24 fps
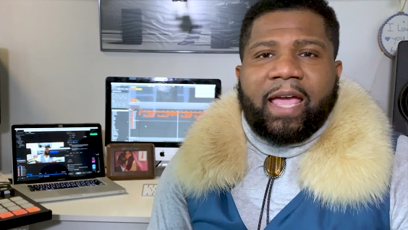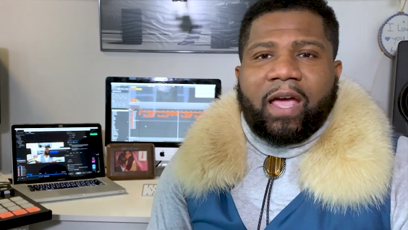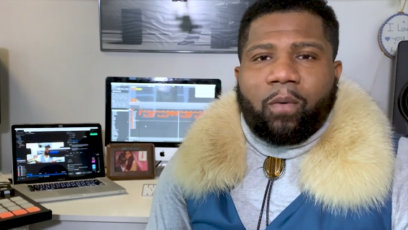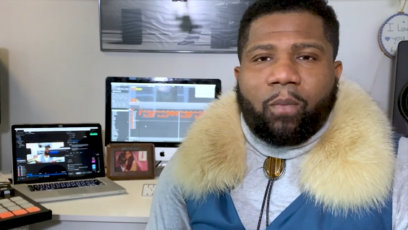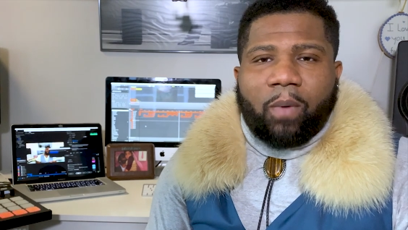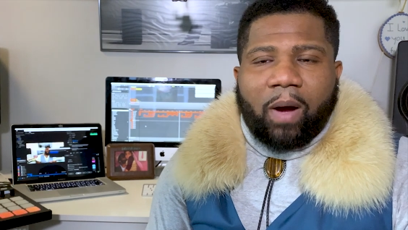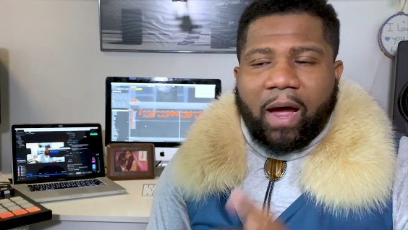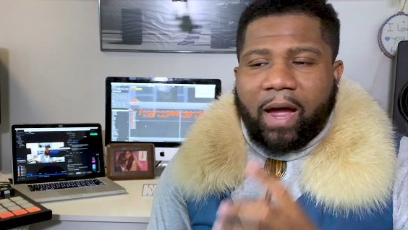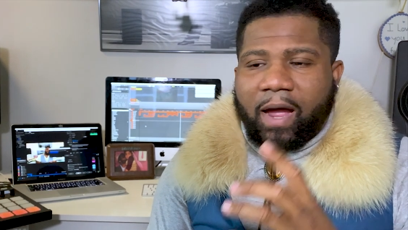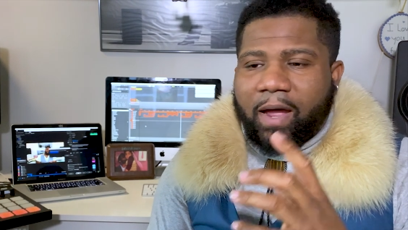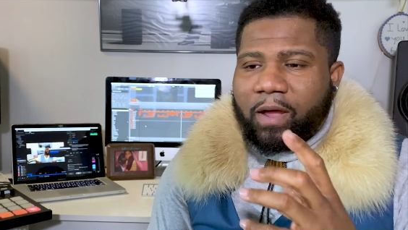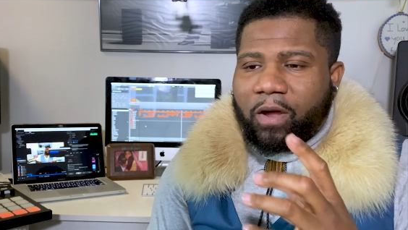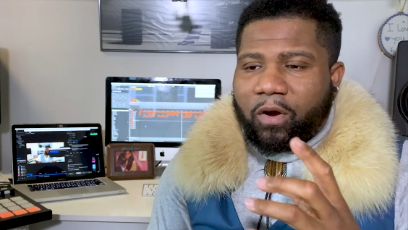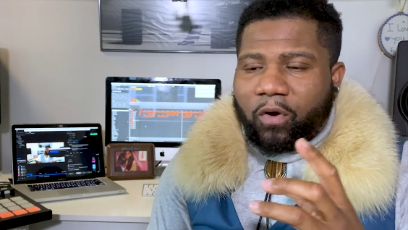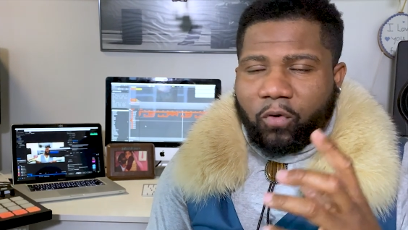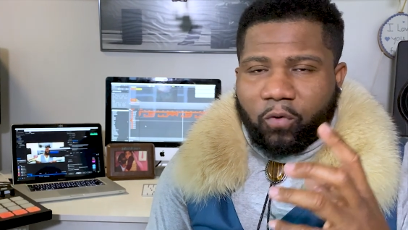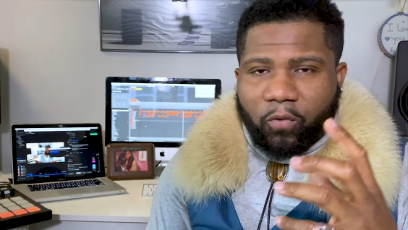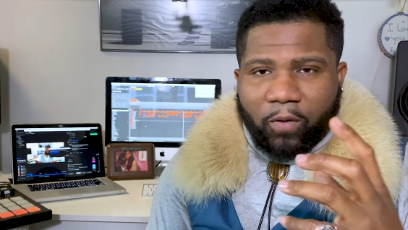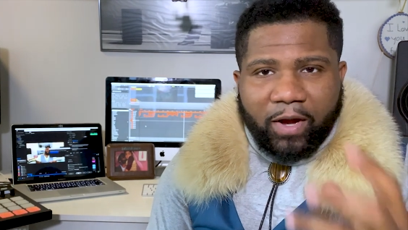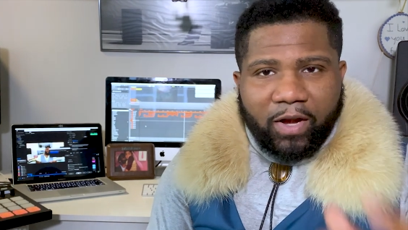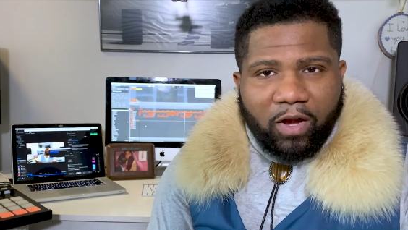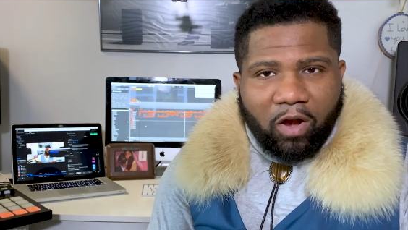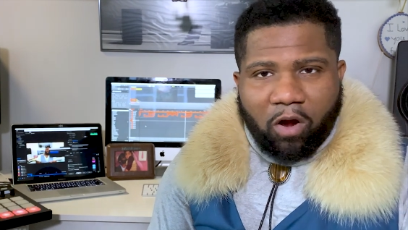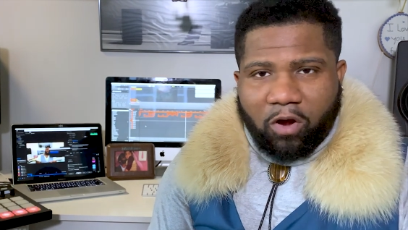and why
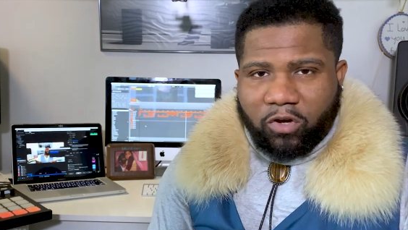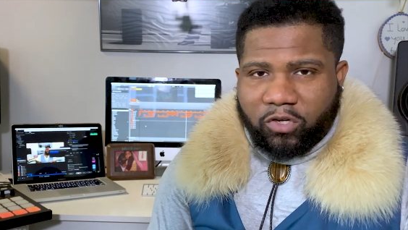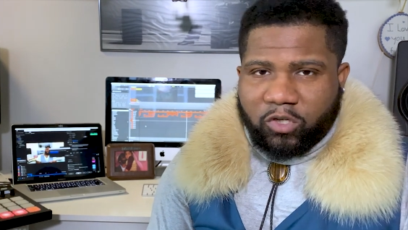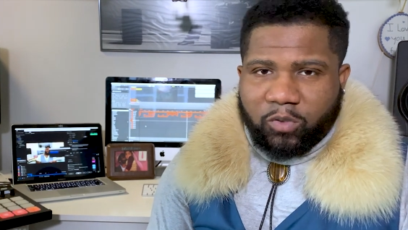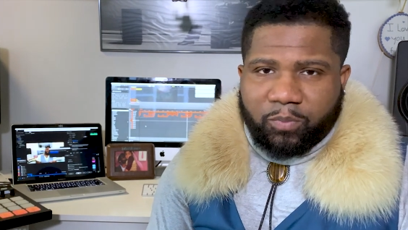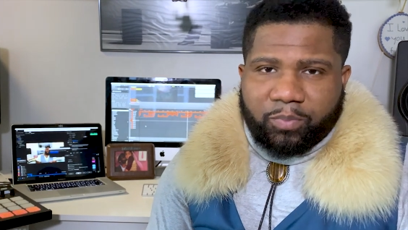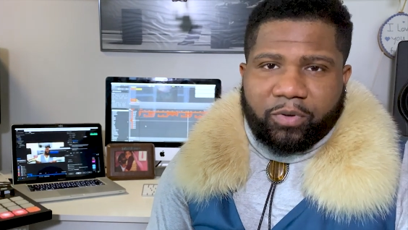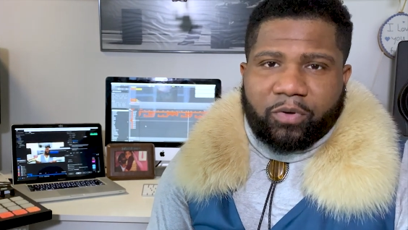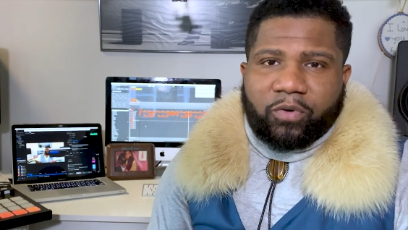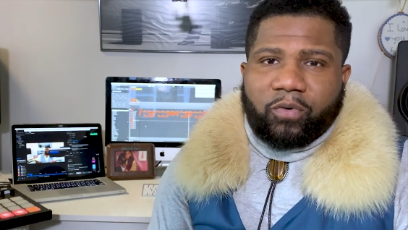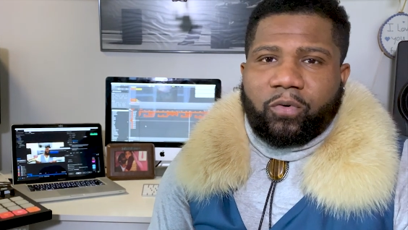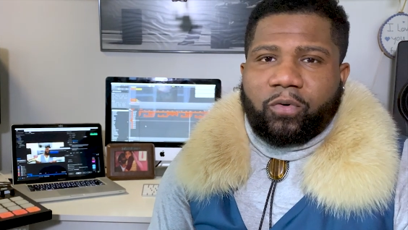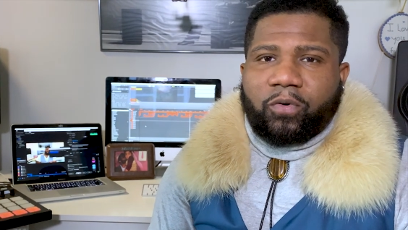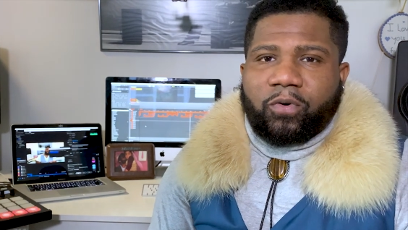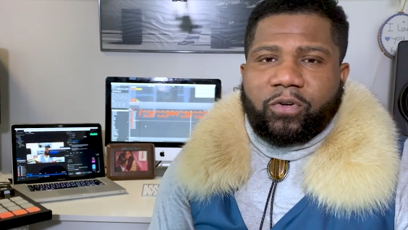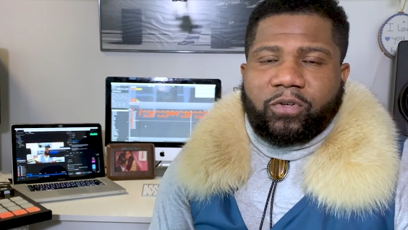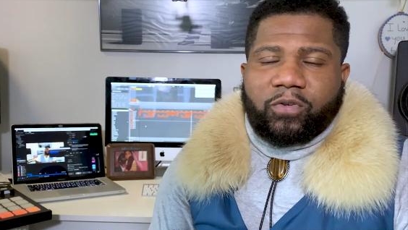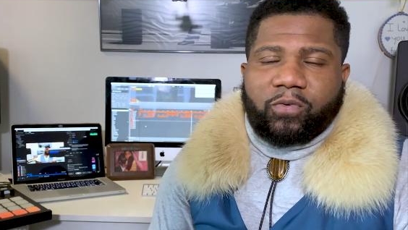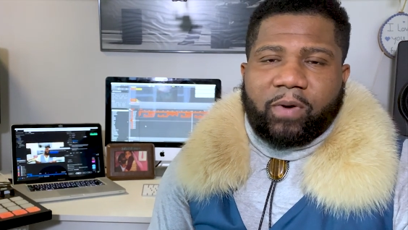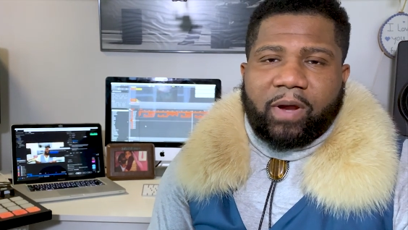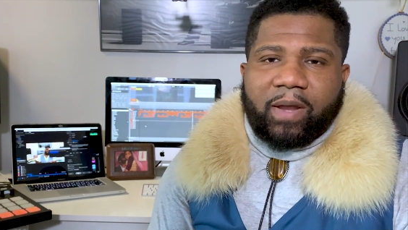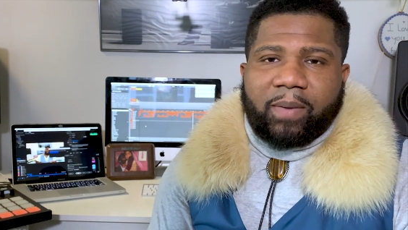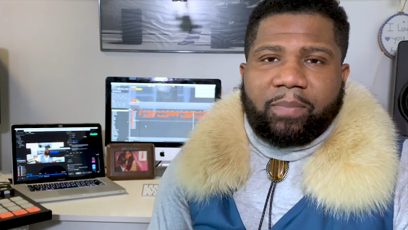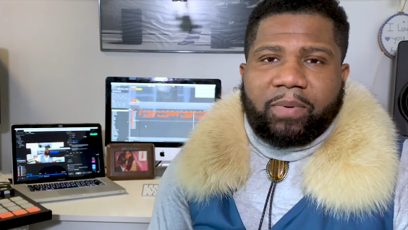great entrepreneurs,
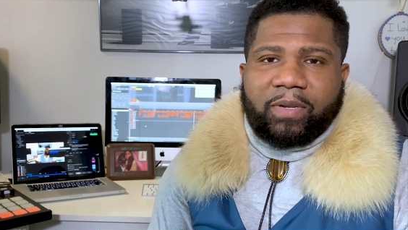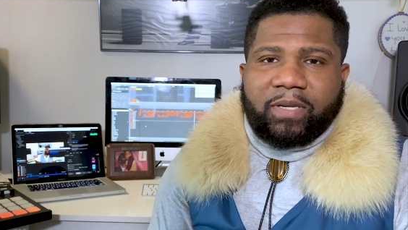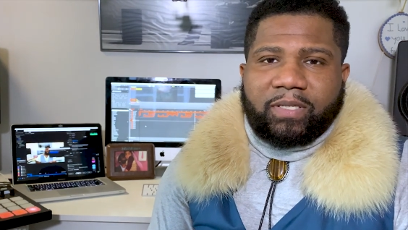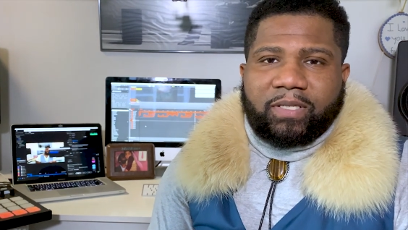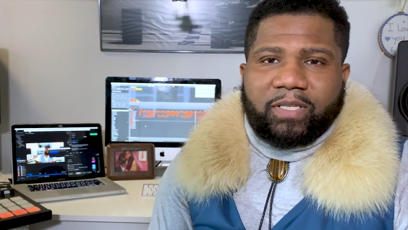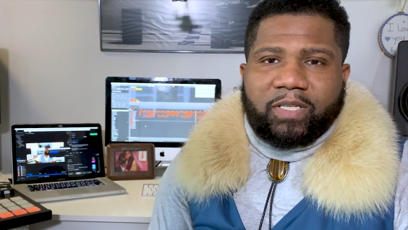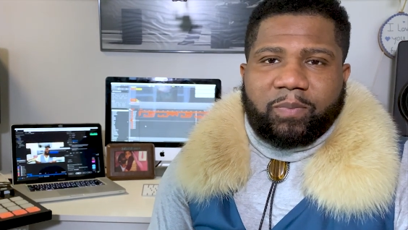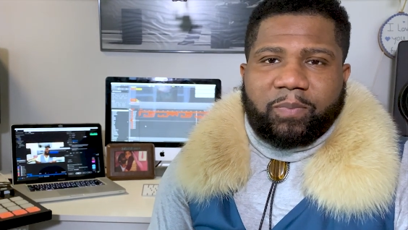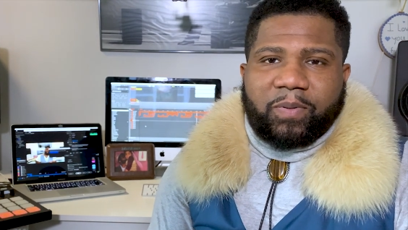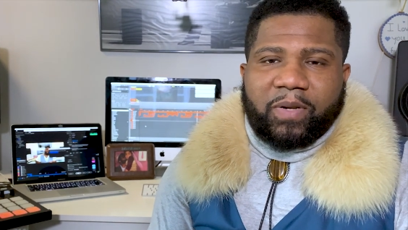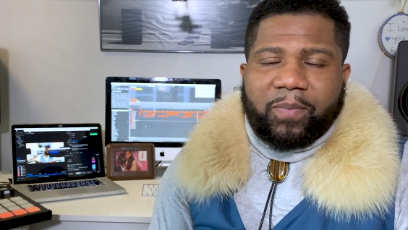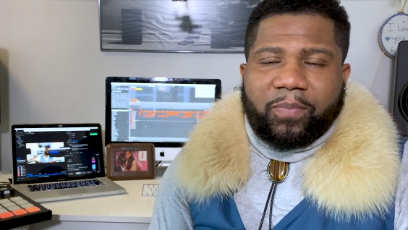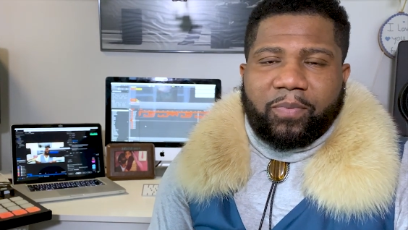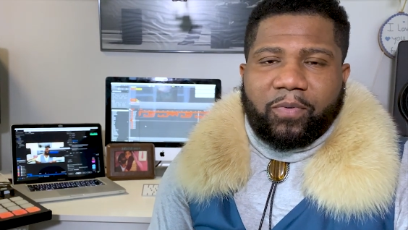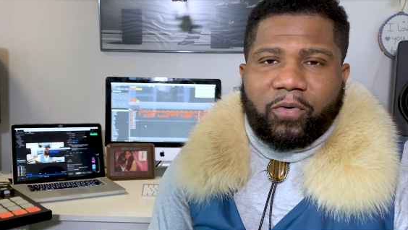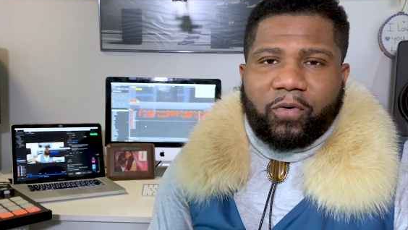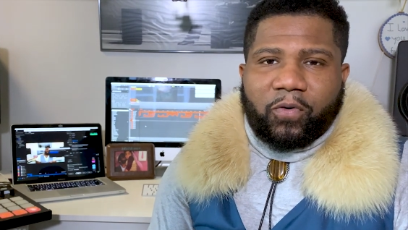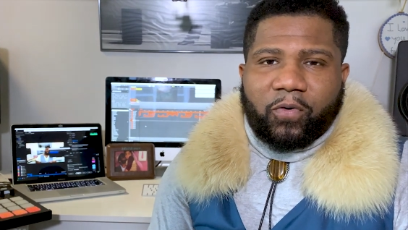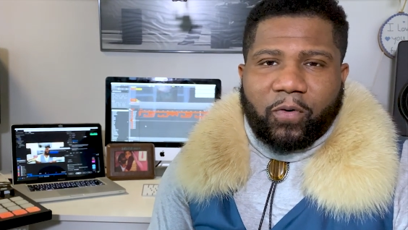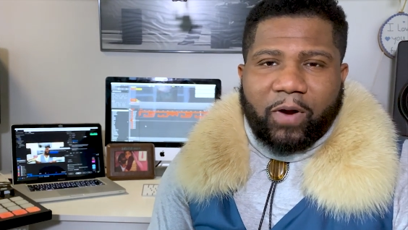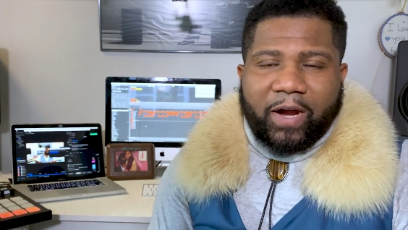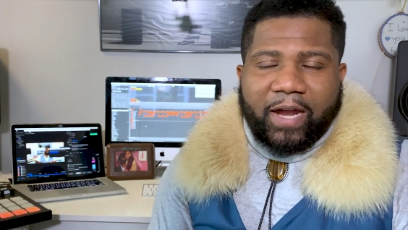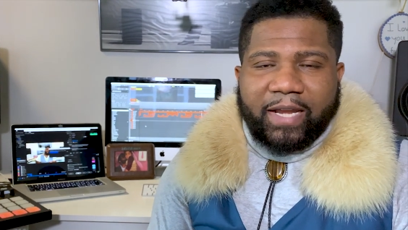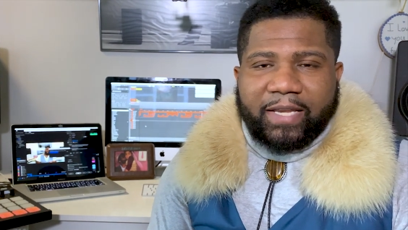great business people,
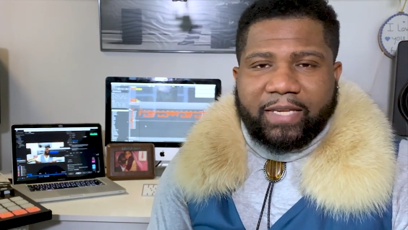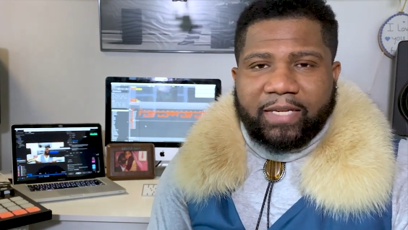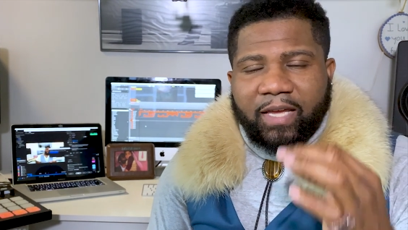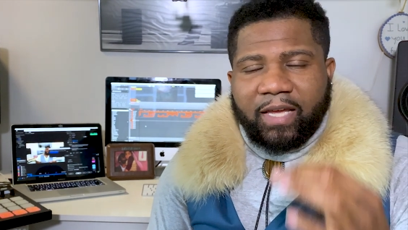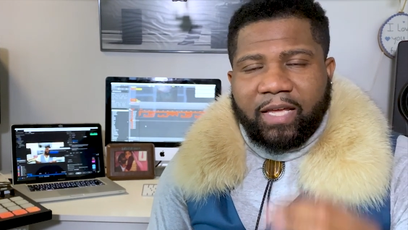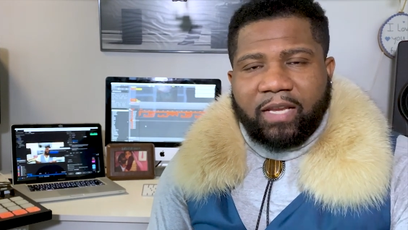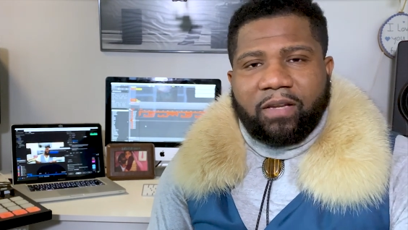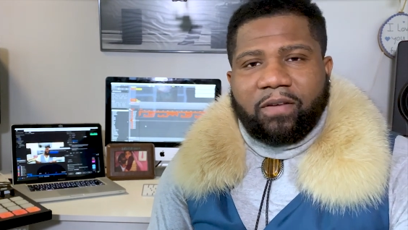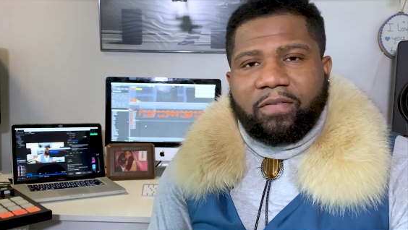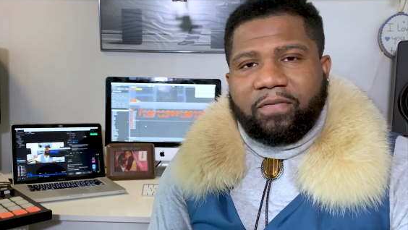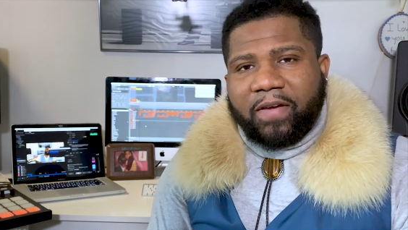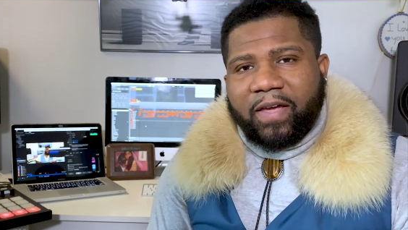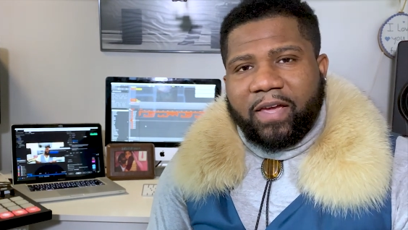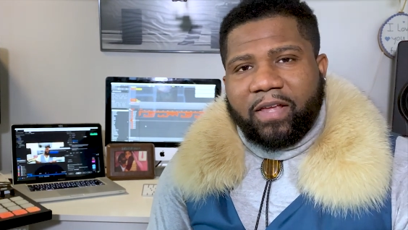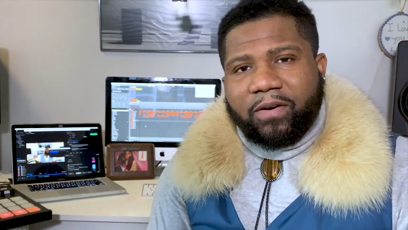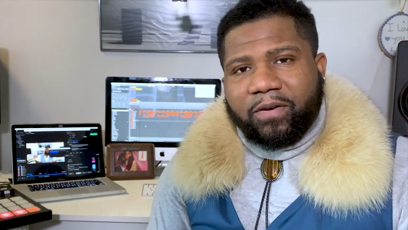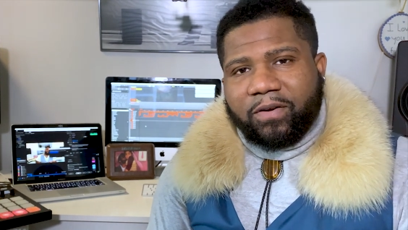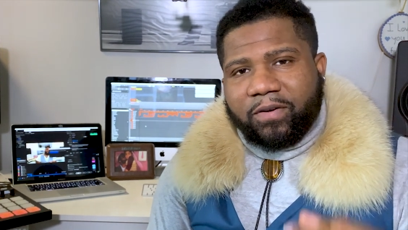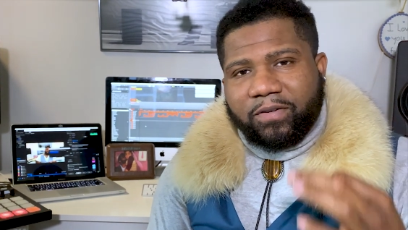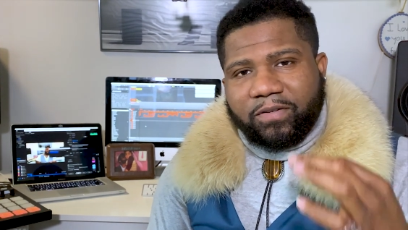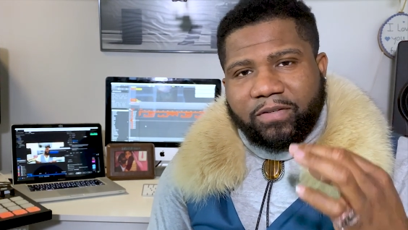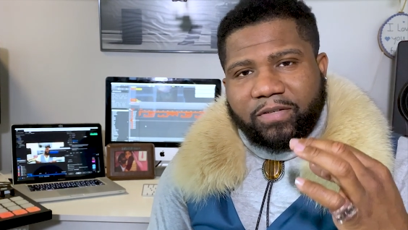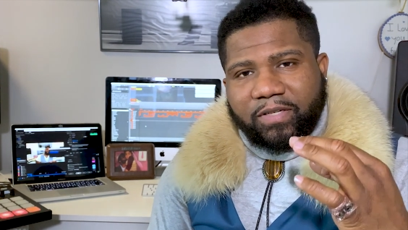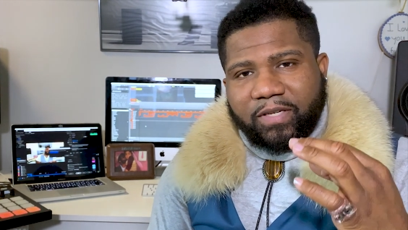great
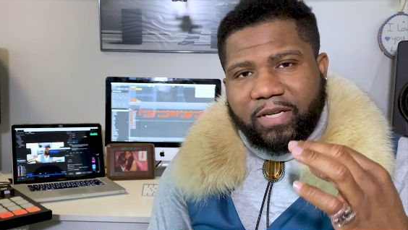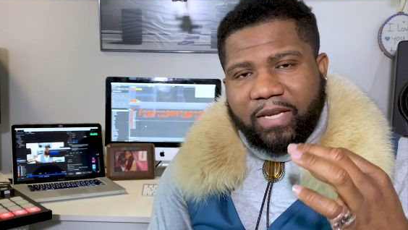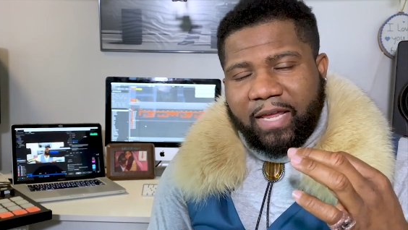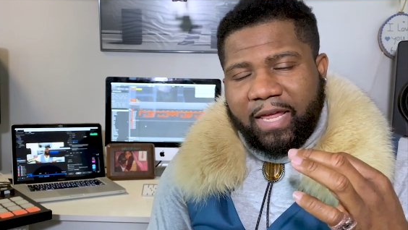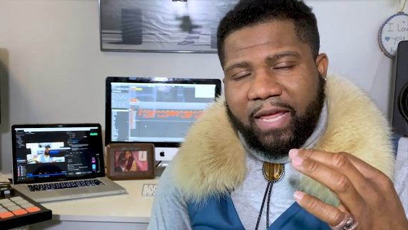innovators,